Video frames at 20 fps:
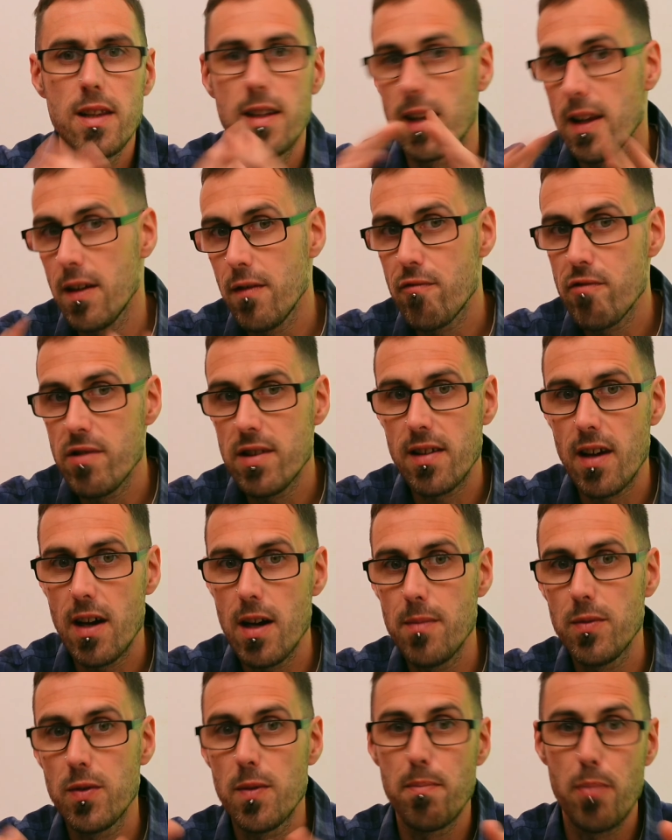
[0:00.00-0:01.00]
Delivery
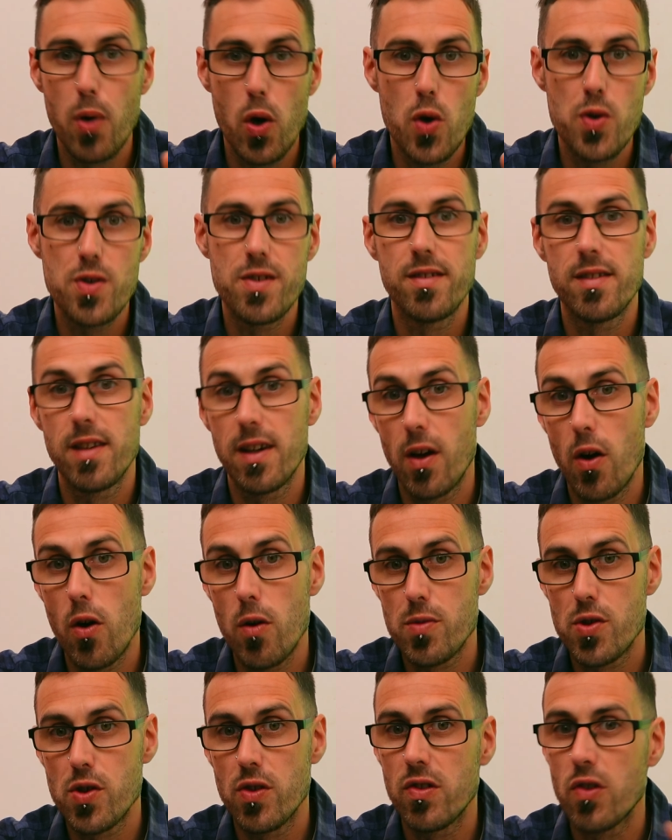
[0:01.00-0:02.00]
times and purchasing
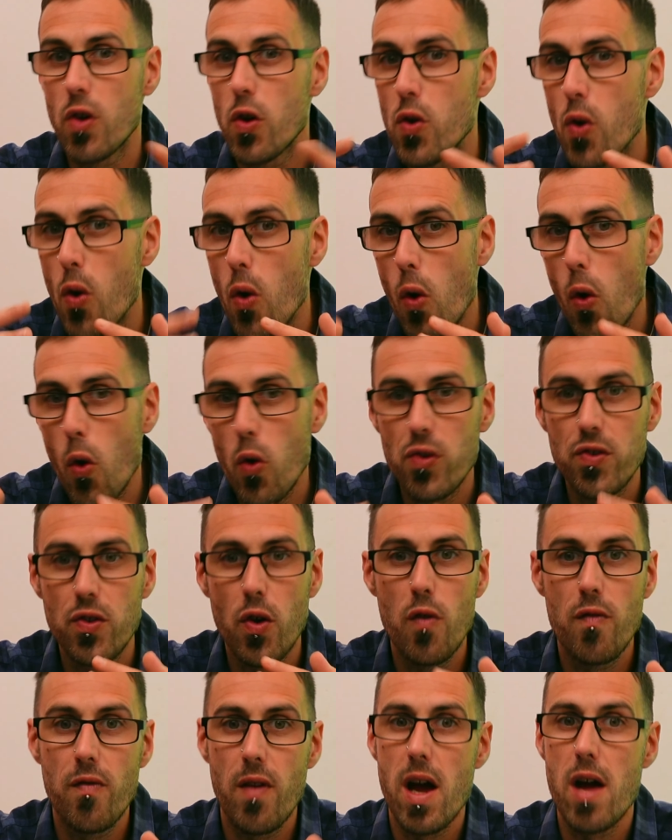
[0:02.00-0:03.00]
options can also
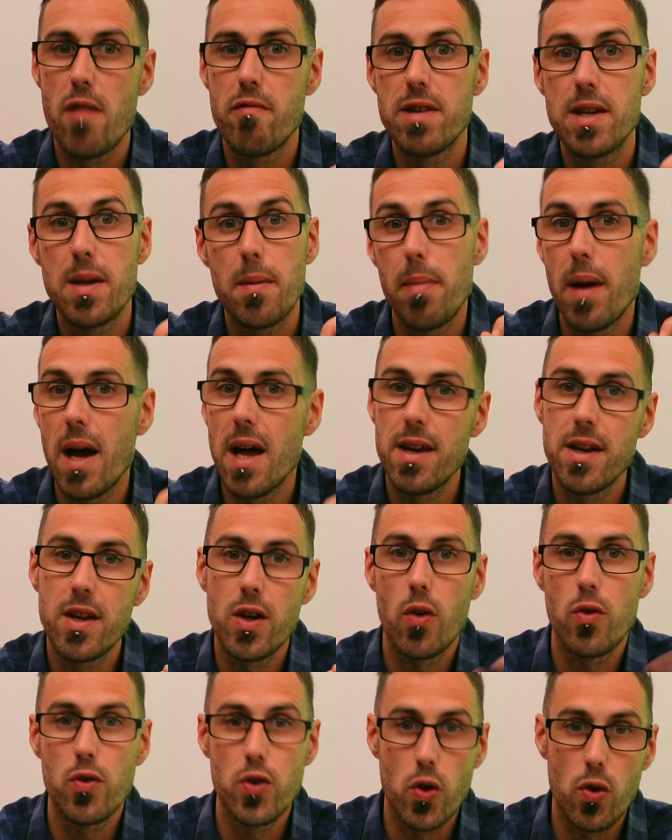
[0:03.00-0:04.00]
vary depending
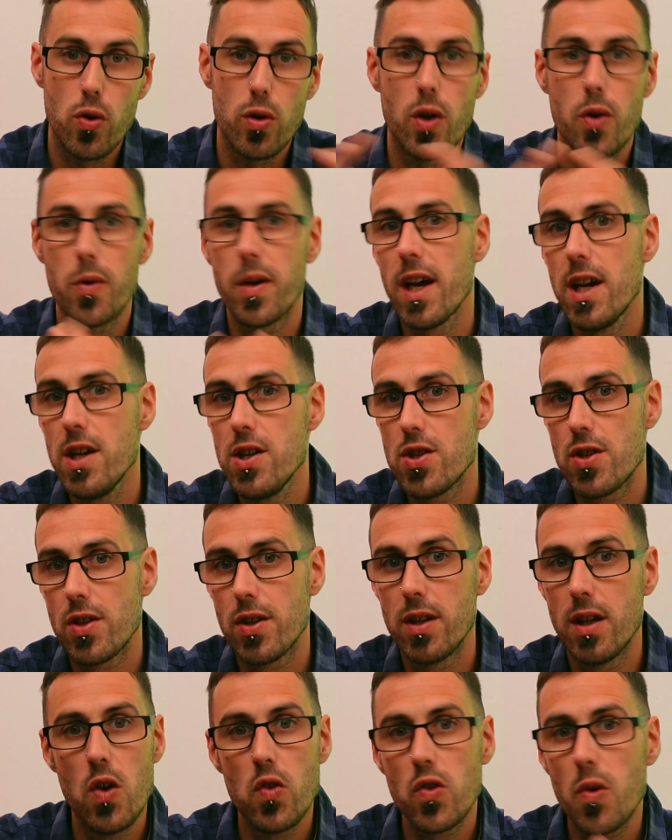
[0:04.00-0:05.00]
on your location,
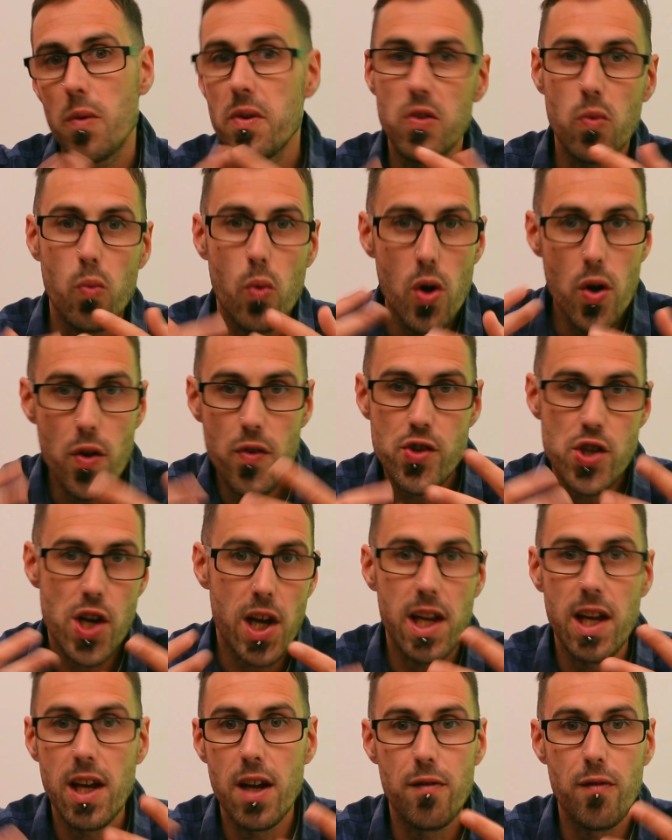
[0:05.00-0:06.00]
so it's worth
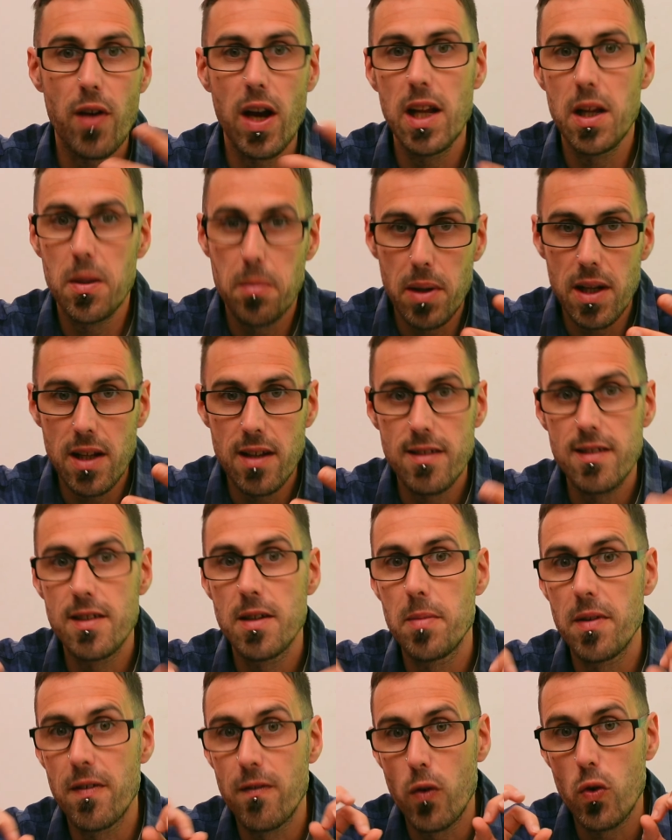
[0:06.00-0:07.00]
checking availability
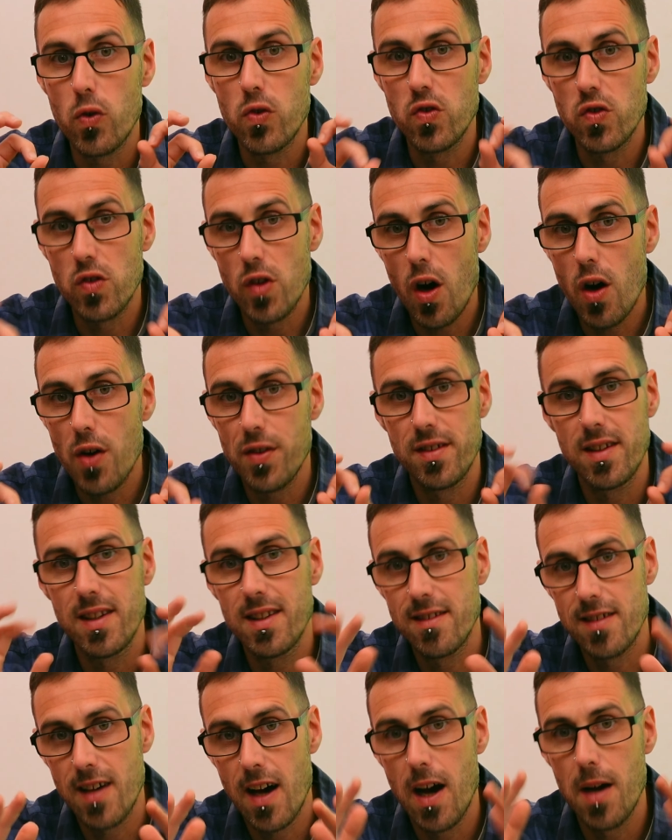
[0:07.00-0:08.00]
before starting
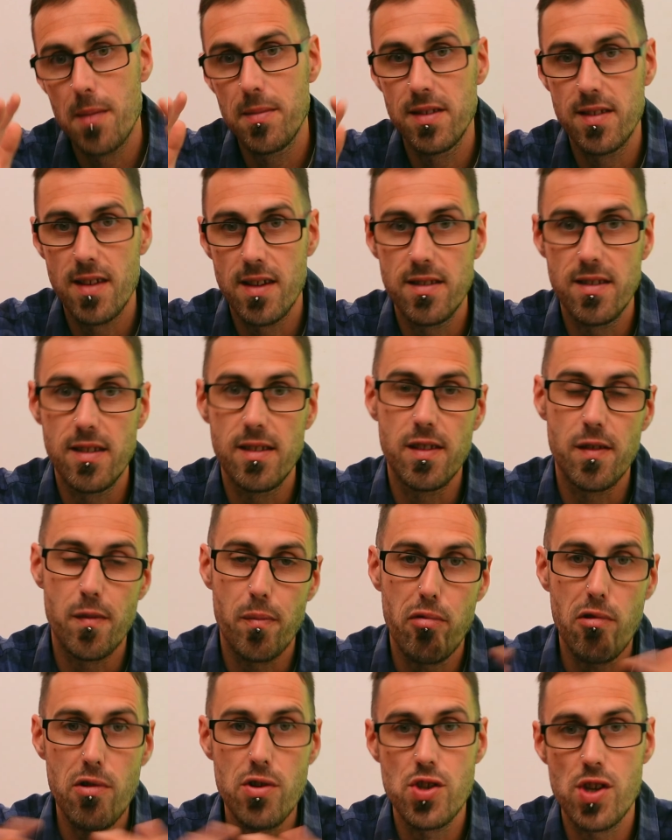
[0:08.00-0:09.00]
time-sensitive
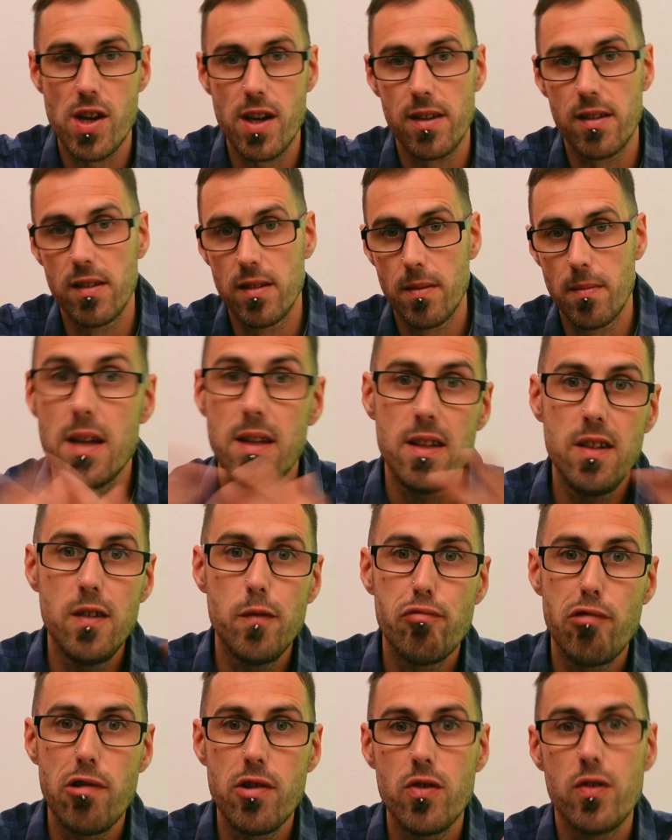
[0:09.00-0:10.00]
projects. This
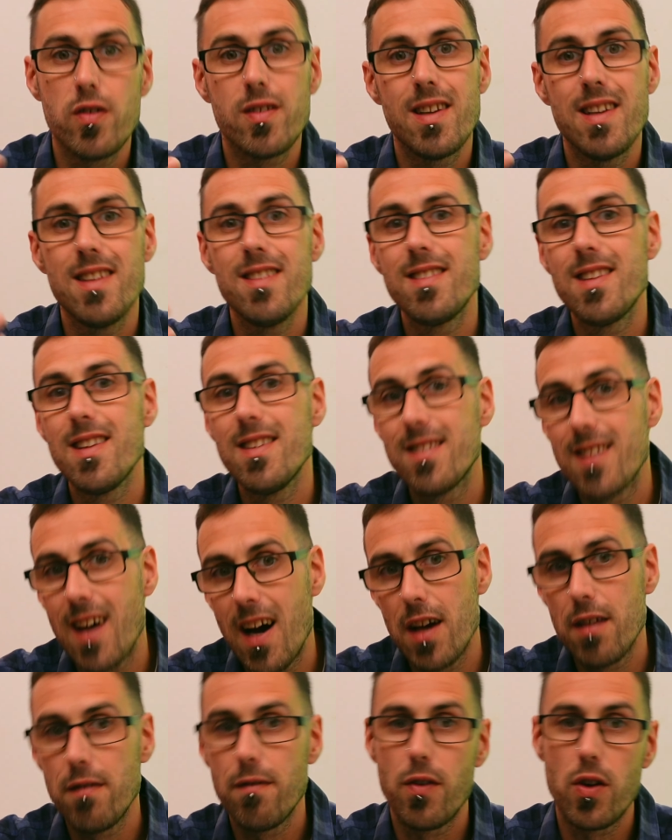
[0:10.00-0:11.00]
product is
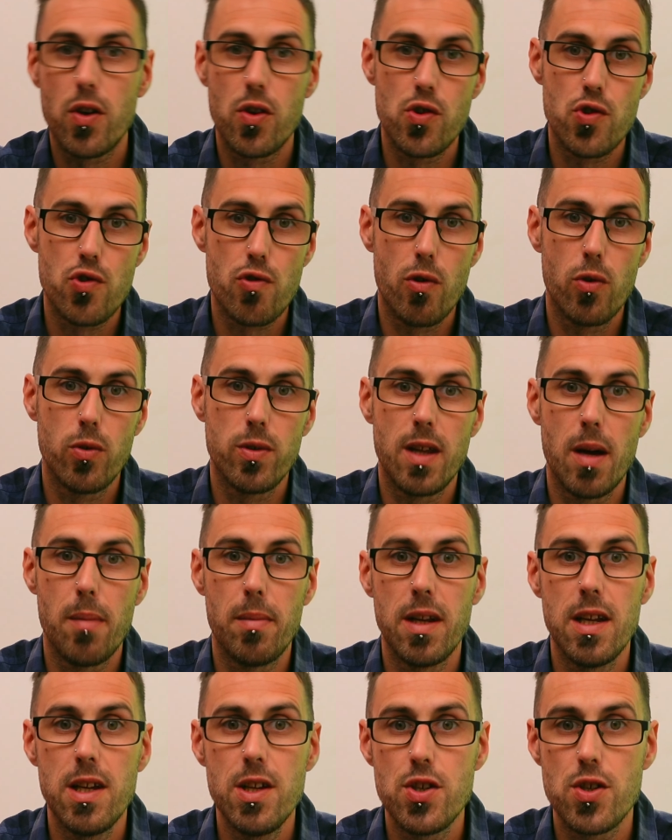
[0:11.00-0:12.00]
designed for controlled
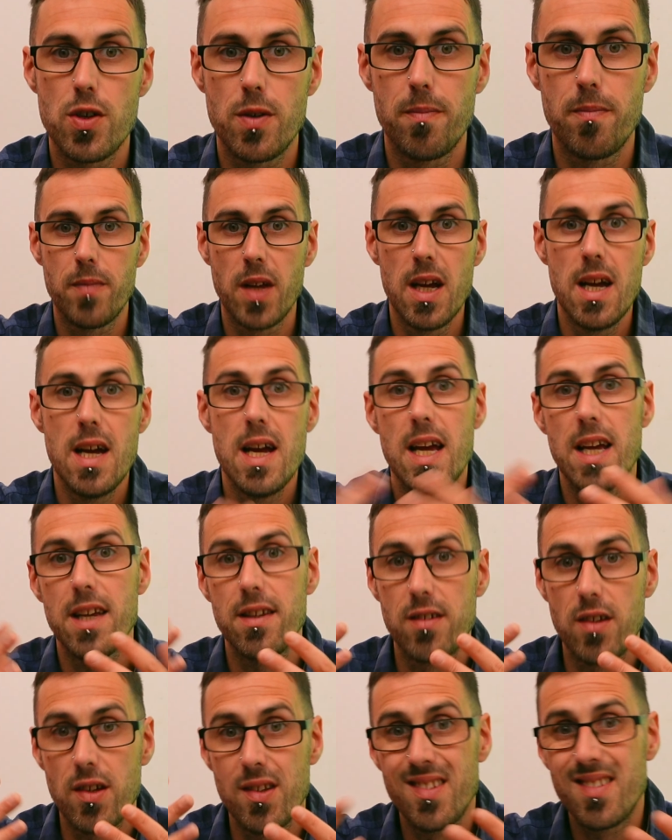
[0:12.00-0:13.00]
demolition. It's
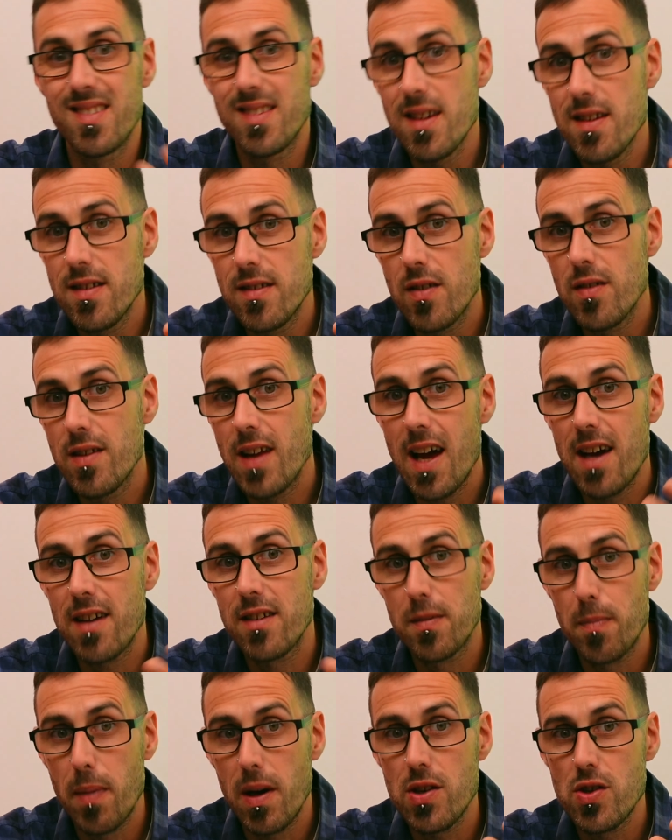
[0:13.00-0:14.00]
consistent
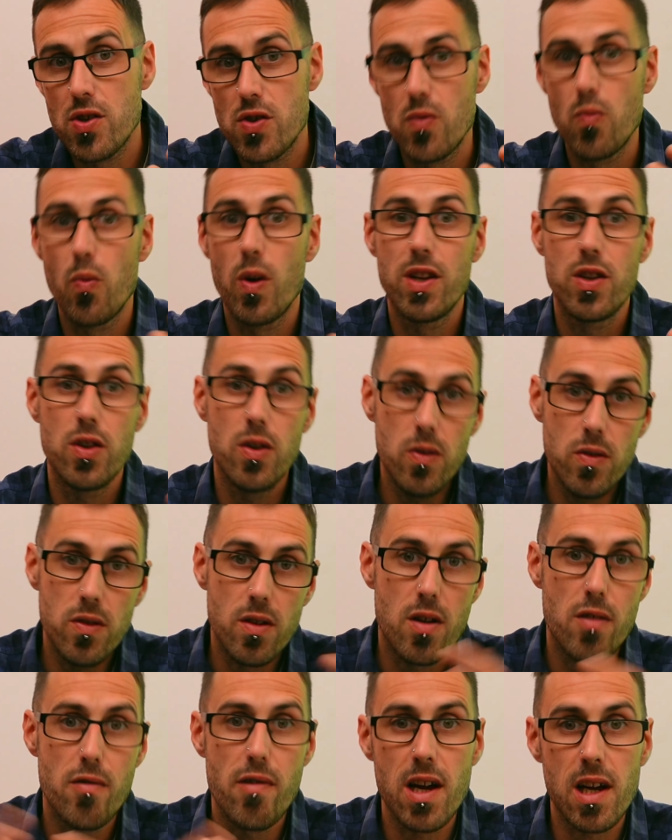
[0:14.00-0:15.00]
expansion when used
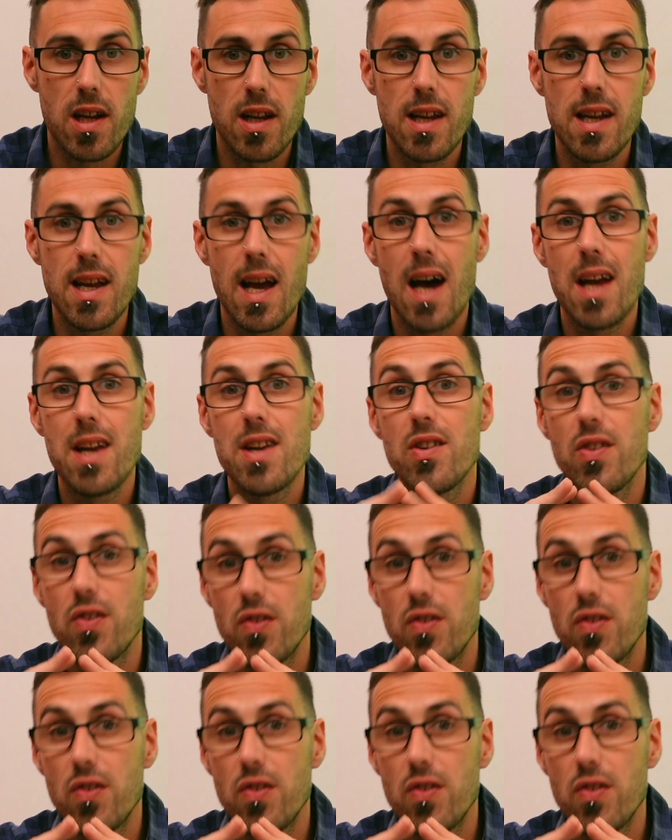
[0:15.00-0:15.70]
correctly, and it's